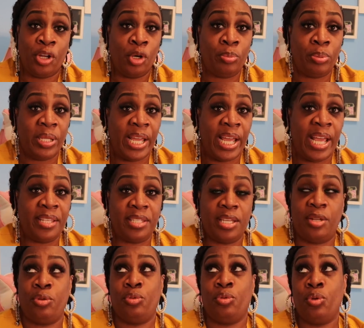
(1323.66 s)
no plans
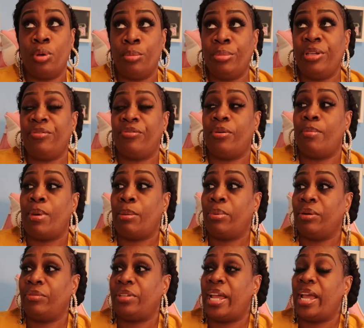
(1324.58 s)
and normally for my
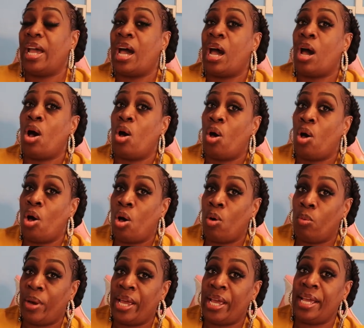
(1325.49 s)
birthday, I
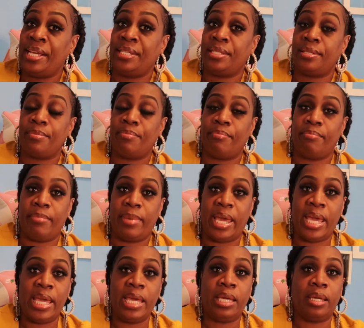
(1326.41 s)
always
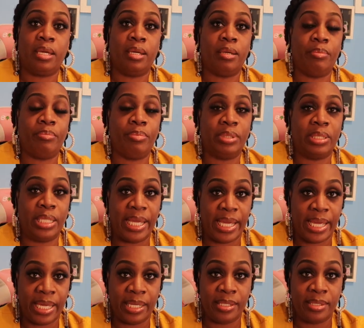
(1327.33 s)
make
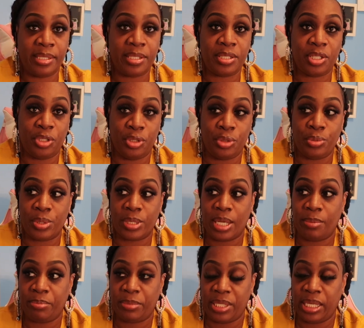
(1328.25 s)
plans to do
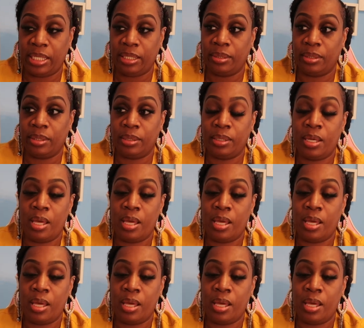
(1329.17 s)
something.